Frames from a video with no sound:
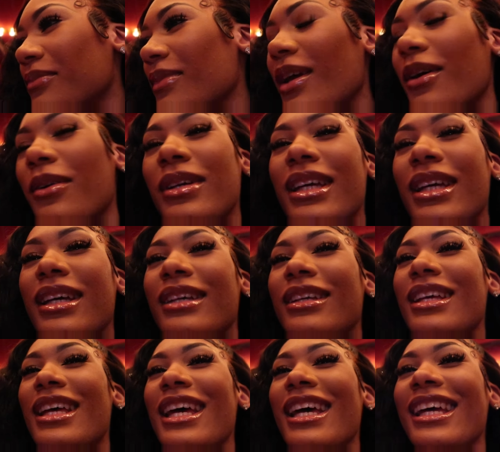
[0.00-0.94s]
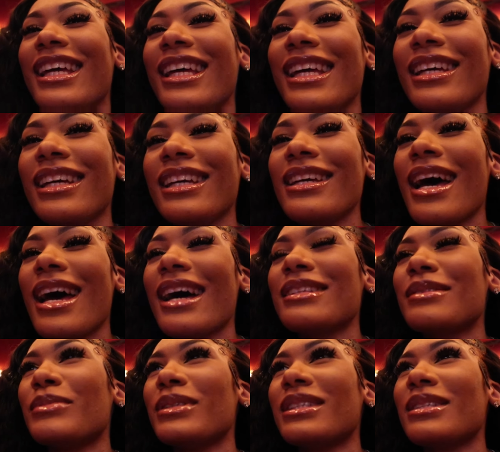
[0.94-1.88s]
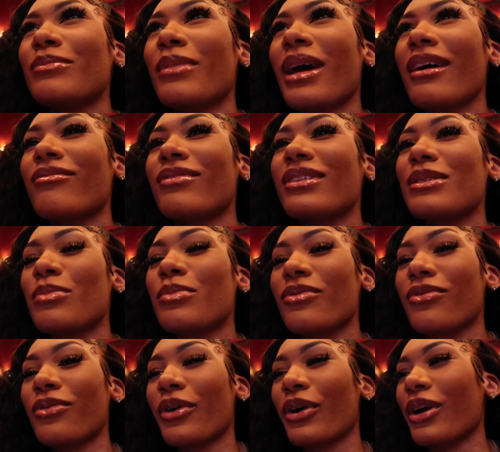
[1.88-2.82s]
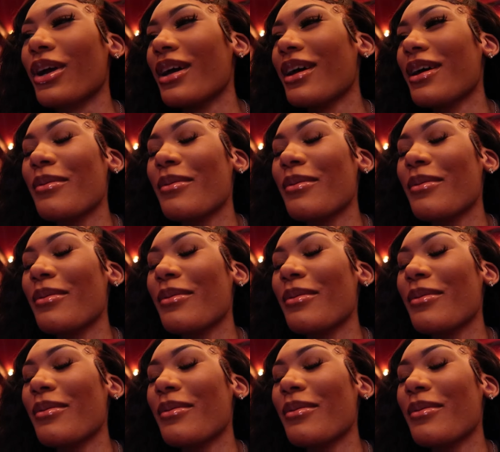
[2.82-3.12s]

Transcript: Oh yeah, he has been to my events before,